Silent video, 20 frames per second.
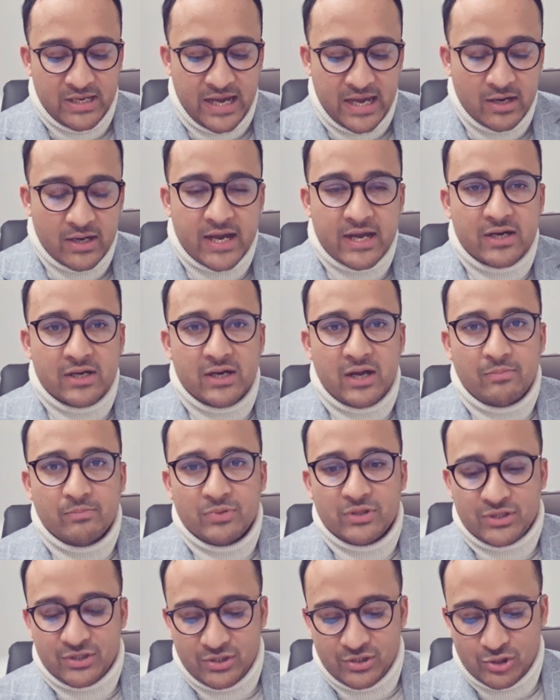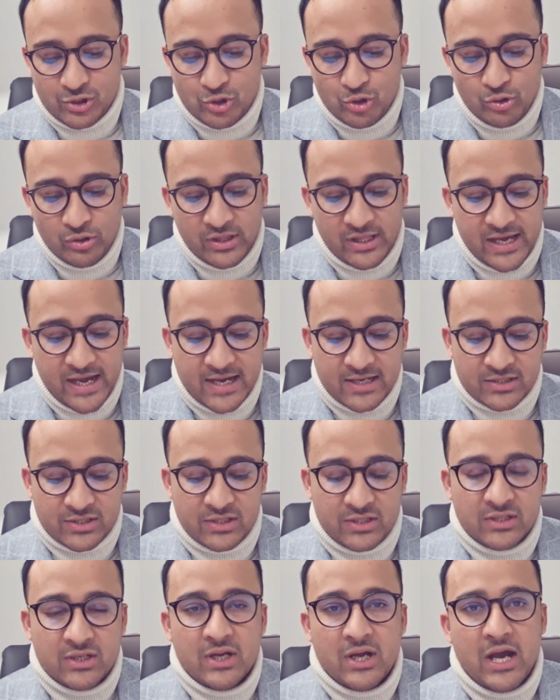allocated numbers is
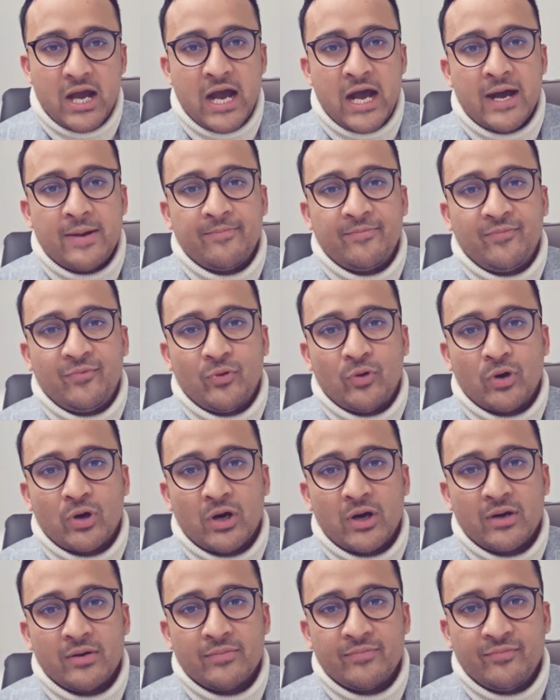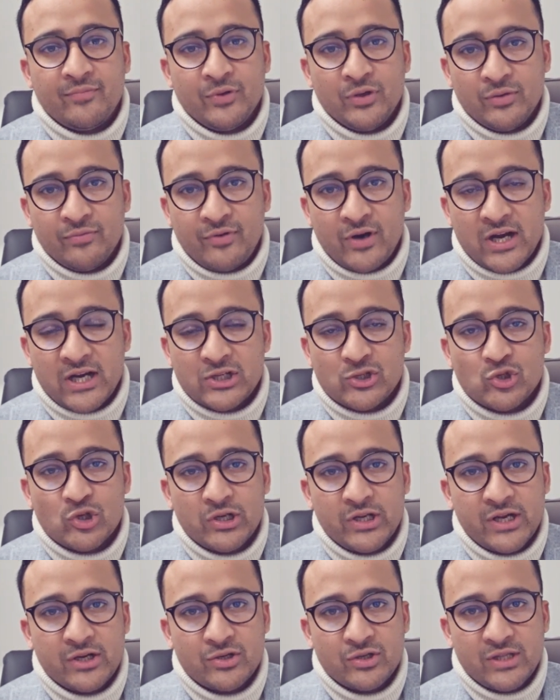2,000 for new financial
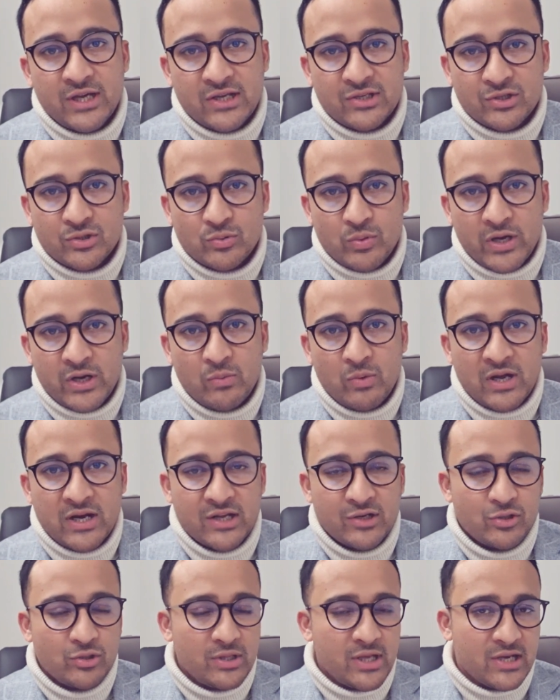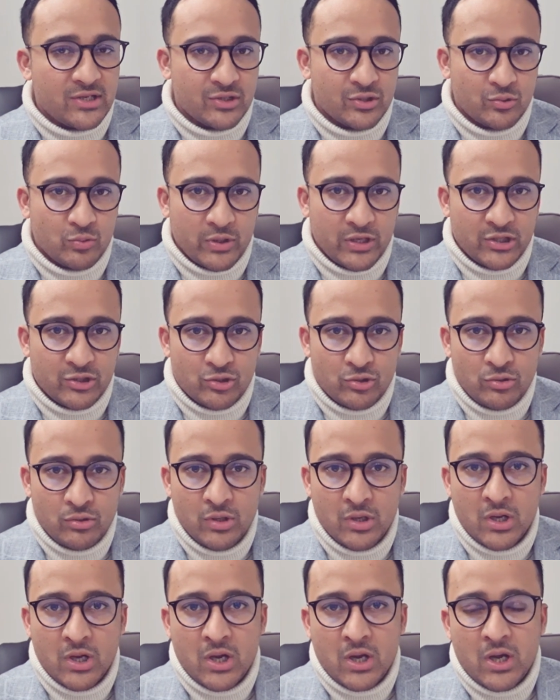year 2021 and 2022,
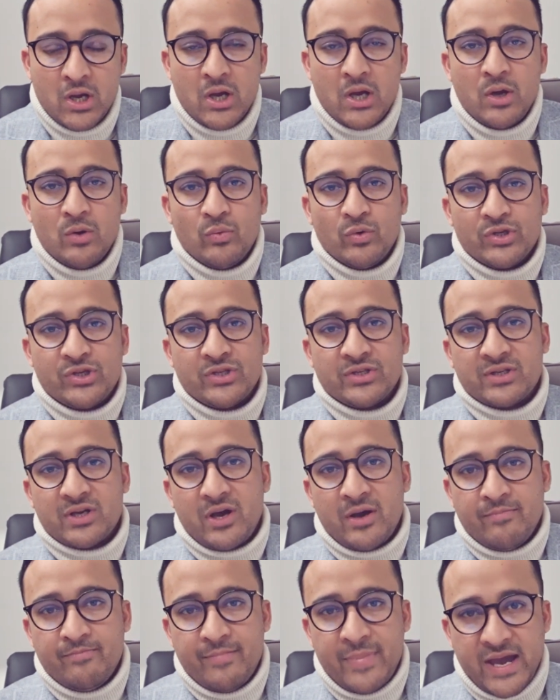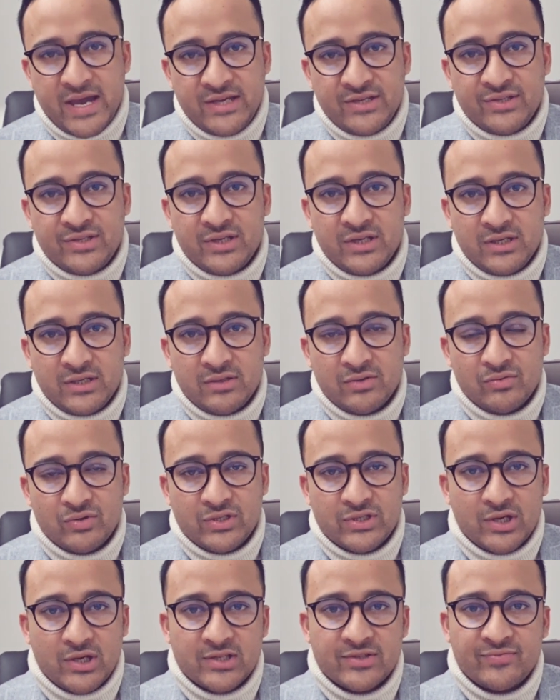which is amazing
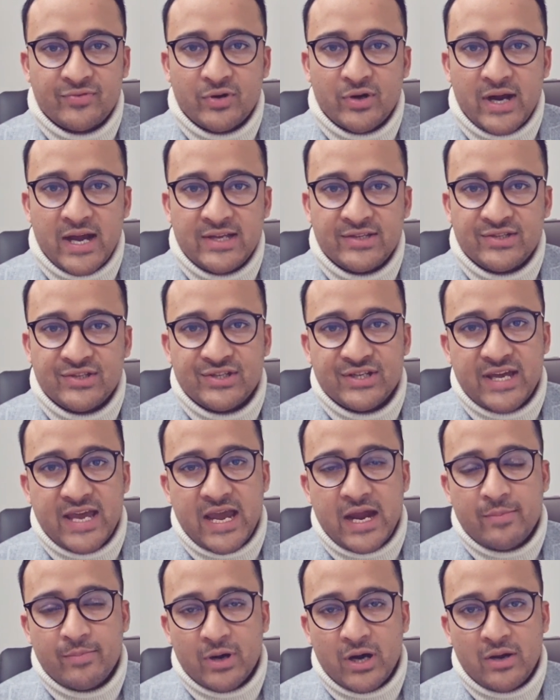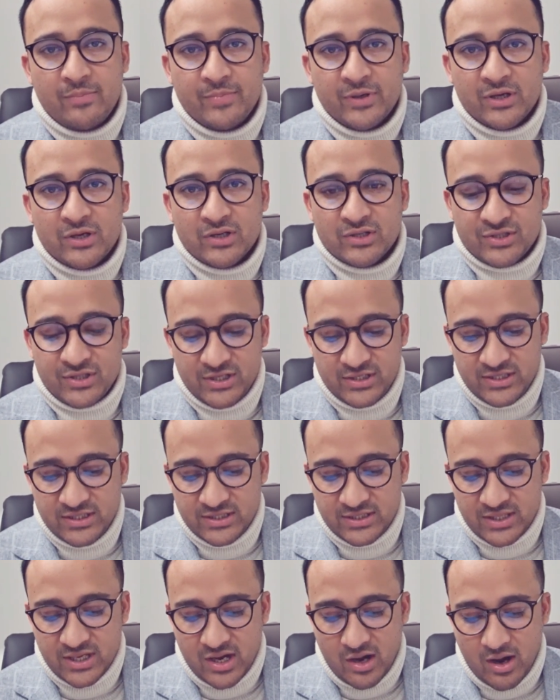results for ACT Canberra, because this
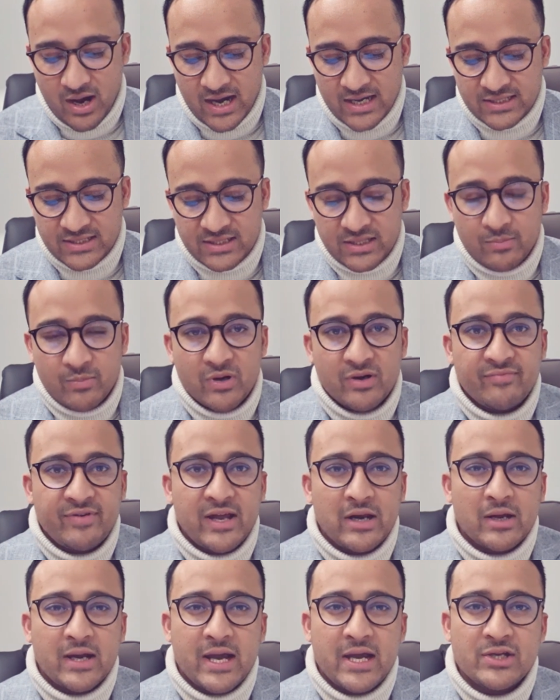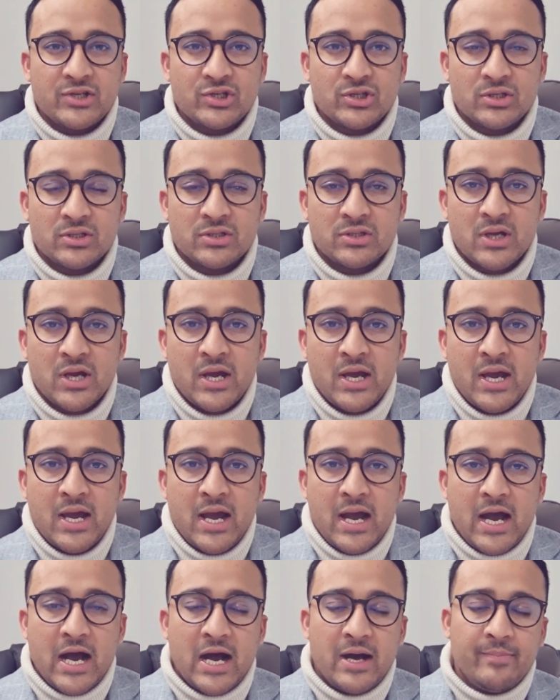is the highest number of allocation
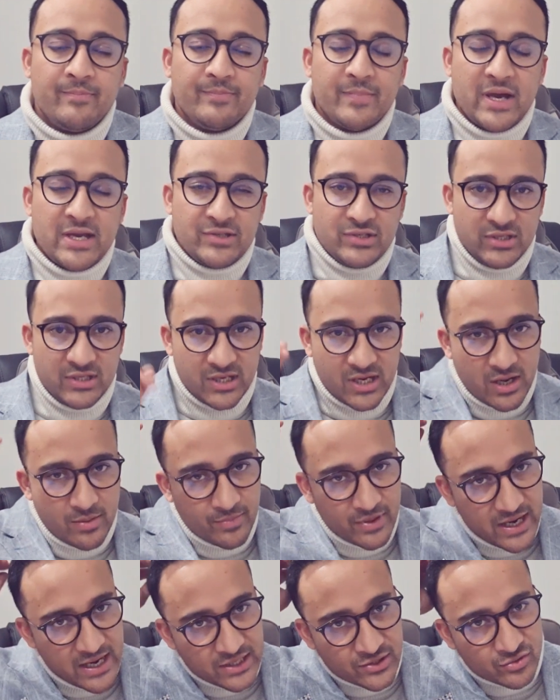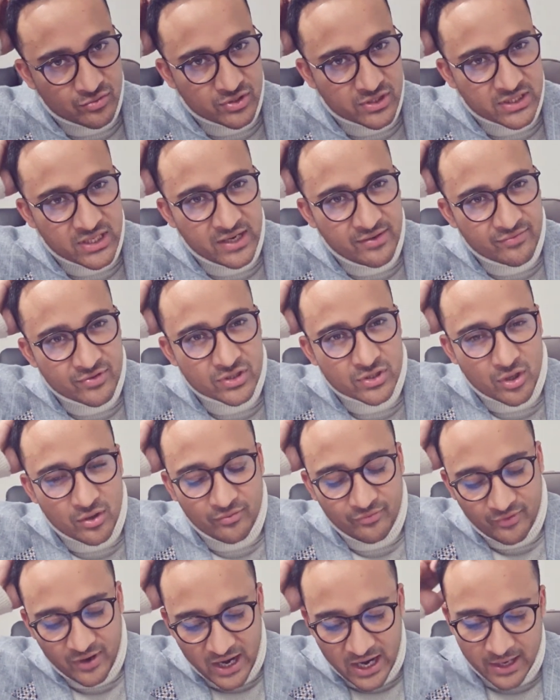ACT government has received so
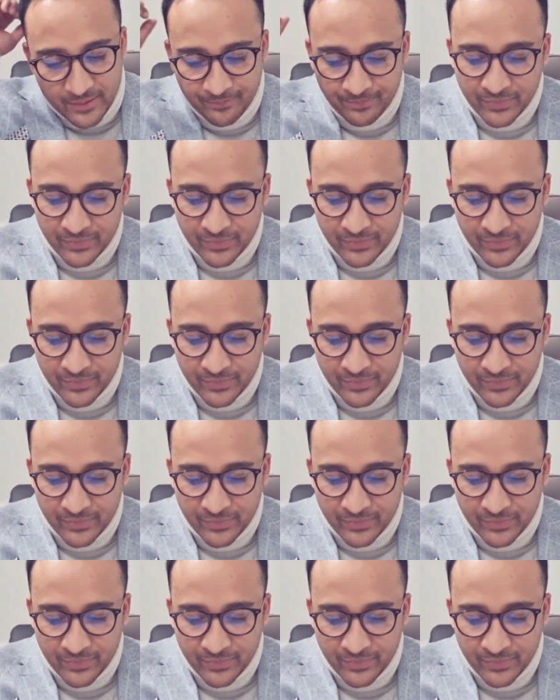far.